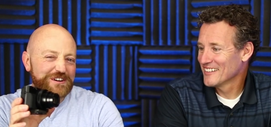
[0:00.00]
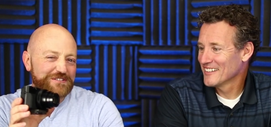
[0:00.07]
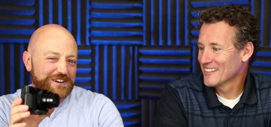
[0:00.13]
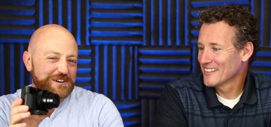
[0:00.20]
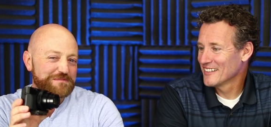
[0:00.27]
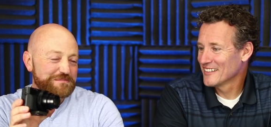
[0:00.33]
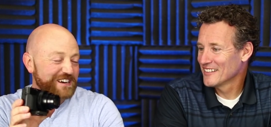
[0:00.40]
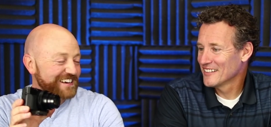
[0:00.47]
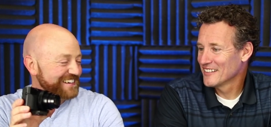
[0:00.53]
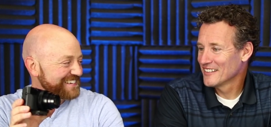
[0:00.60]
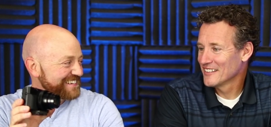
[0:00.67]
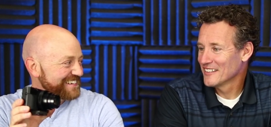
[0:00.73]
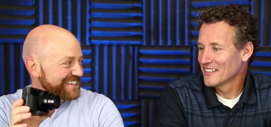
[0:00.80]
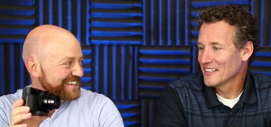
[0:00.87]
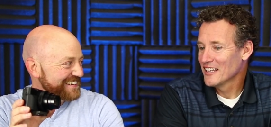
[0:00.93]
Speaker 1: Twelve hundred
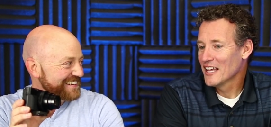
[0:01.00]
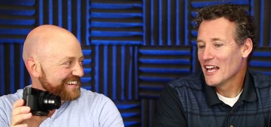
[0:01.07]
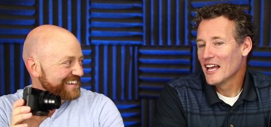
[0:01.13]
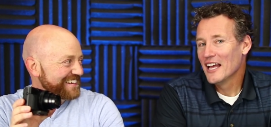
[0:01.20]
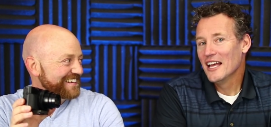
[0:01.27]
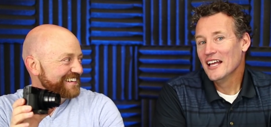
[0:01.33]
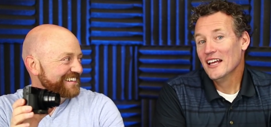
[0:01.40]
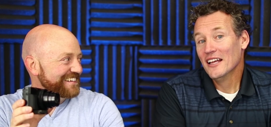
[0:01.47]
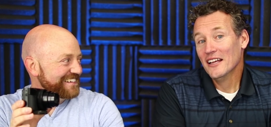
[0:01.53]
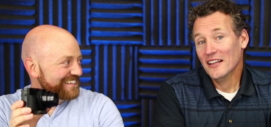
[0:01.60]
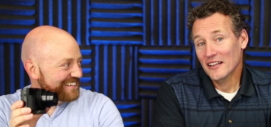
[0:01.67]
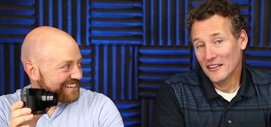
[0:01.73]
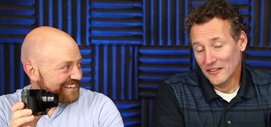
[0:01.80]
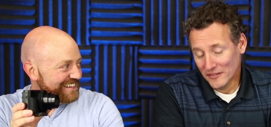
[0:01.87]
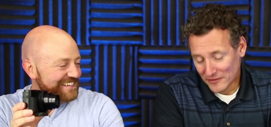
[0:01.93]
bucks.
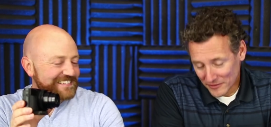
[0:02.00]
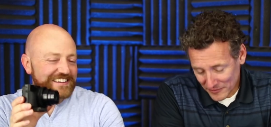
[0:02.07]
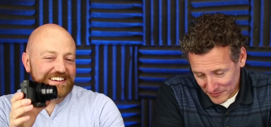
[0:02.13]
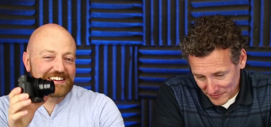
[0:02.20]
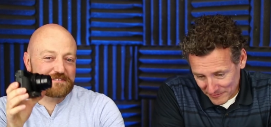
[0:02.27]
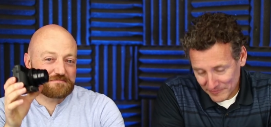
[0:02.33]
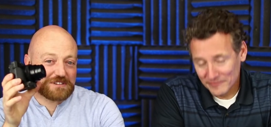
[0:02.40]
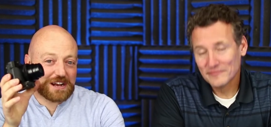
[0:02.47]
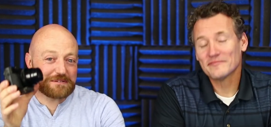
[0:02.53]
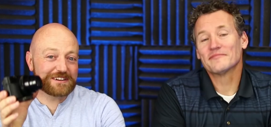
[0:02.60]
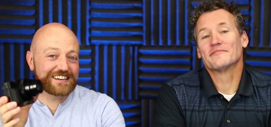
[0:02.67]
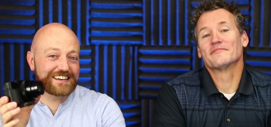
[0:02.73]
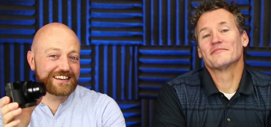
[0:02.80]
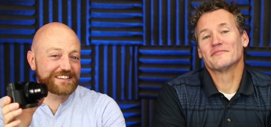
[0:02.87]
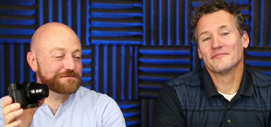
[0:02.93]
So you probably
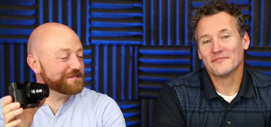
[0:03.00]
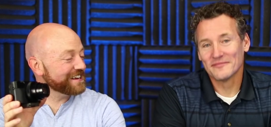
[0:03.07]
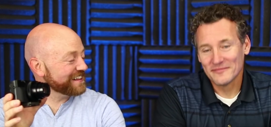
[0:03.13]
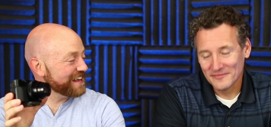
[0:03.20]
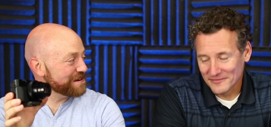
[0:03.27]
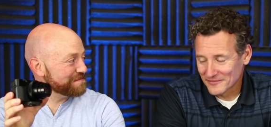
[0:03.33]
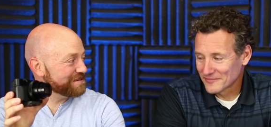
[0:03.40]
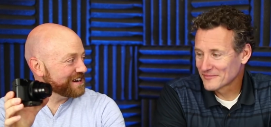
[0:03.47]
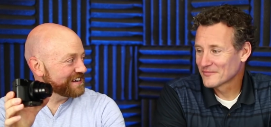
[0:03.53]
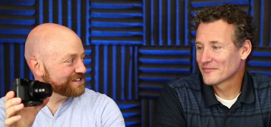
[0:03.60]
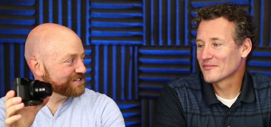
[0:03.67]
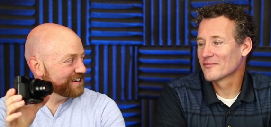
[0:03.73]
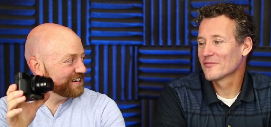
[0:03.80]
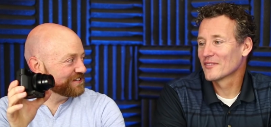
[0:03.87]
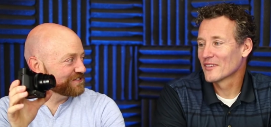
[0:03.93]
didn't expect that
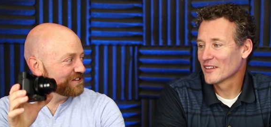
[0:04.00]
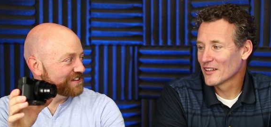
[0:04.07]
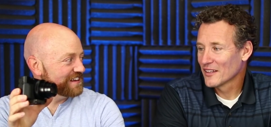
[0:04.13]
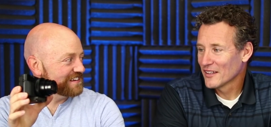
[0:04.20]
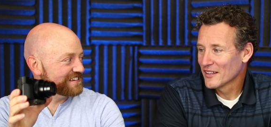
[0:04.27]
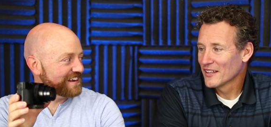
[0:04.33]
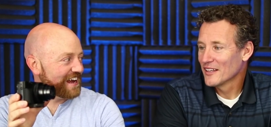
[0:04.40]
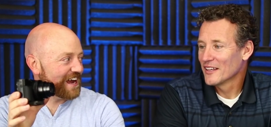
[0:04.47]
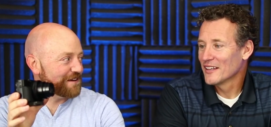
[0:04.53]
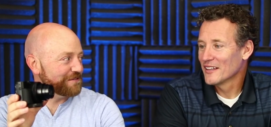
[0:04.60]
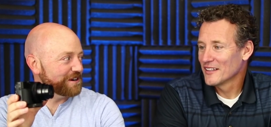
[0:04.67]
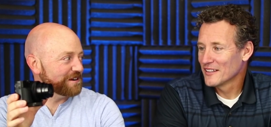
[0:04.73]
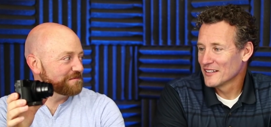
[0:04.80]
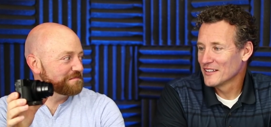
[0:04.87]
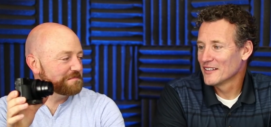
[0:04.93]
price range for this
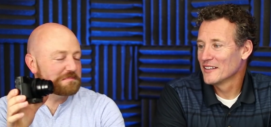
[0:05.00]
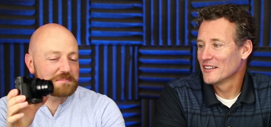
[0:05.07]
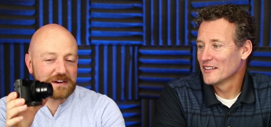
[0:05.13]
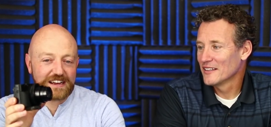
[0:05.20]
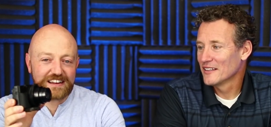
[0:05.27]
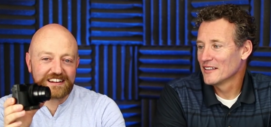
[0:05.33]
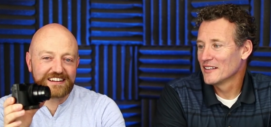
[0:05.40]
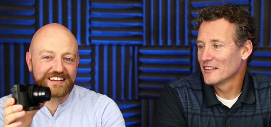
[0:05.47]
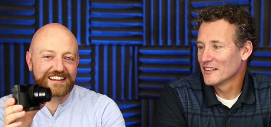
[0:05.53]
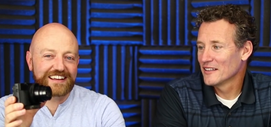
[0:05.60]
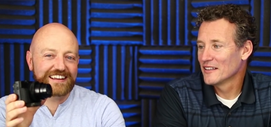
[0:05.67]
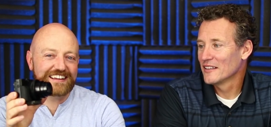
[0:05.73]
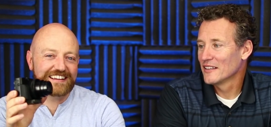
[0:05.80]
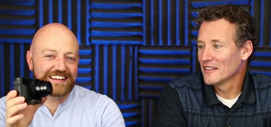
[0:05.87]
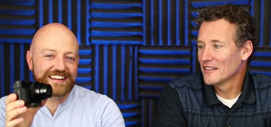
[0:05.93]
camera, but
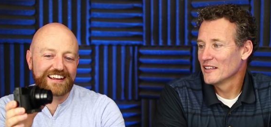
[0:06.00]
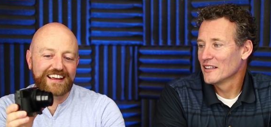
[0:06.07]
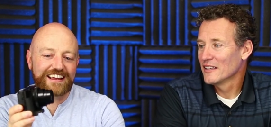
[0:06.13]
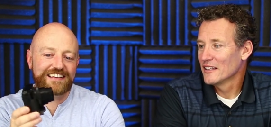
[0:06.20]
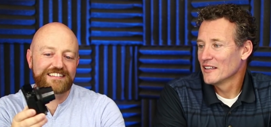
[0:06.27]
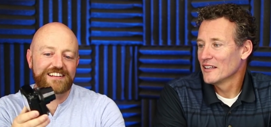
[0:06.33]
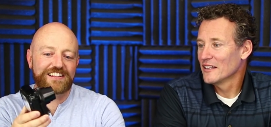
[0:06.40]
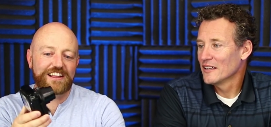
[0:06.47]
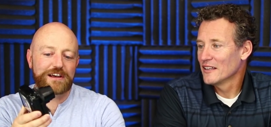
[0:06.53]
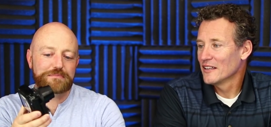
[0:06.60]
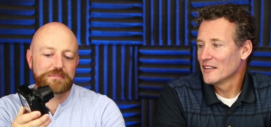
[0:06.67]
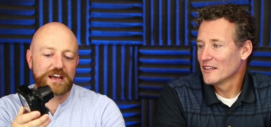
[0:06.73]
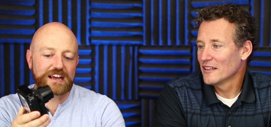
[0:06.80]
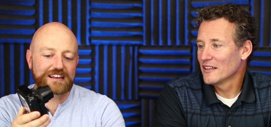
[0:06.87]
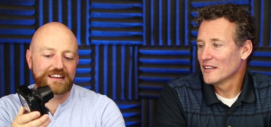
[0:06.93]
it has a
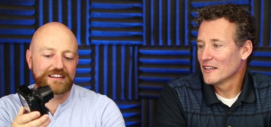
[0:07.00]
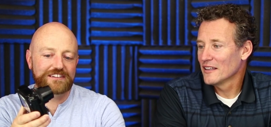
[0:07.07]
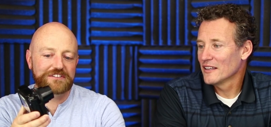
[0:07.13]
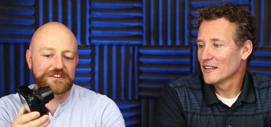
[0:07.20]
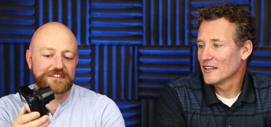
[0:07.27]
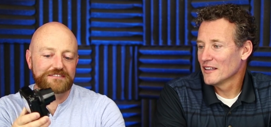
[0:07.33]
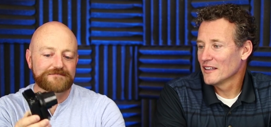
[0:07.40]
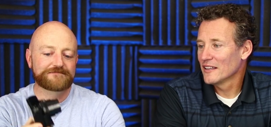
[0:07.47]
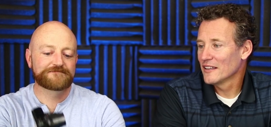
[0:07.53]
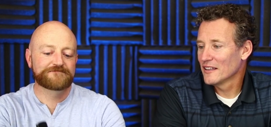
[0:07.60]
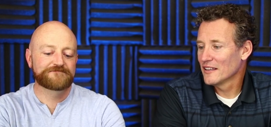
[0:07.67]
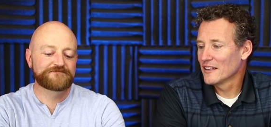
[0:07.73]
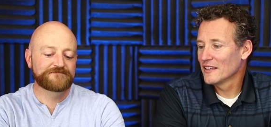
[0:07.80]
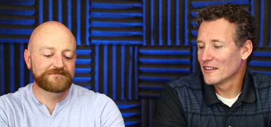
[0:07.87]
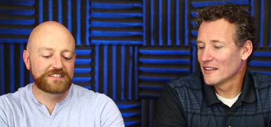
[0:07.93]
lot packed into it.
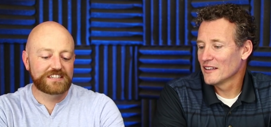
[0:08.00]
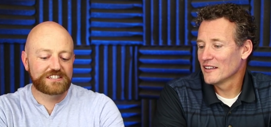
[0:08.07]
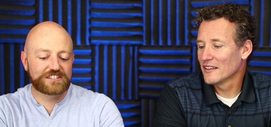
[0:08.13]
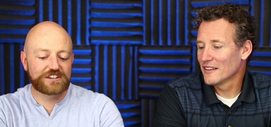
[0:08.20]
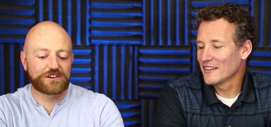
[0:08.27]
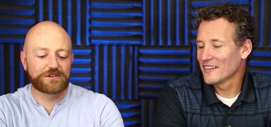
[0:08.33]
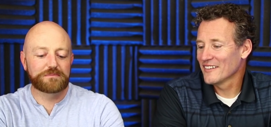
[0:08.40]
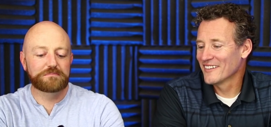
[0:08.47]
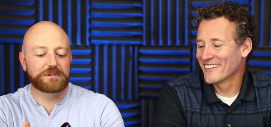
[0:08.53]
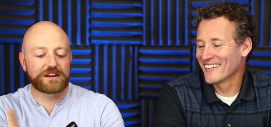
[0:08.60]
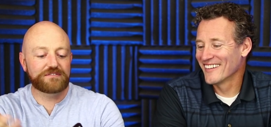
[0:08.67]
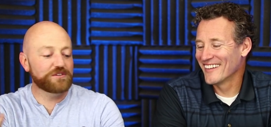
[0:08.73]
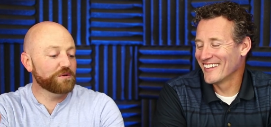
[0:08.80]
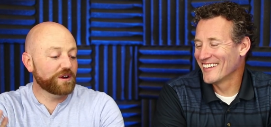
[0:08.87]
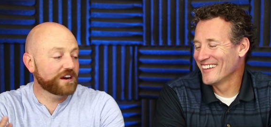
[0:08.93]
So, but
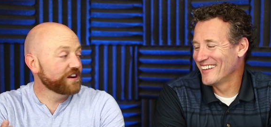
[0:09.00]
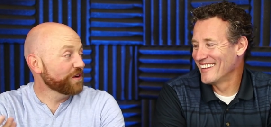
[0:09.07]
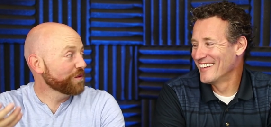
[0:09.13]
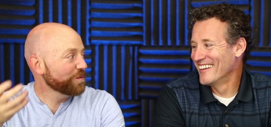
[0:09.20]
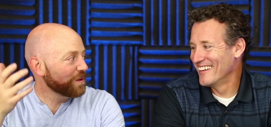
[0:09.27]
if you want to know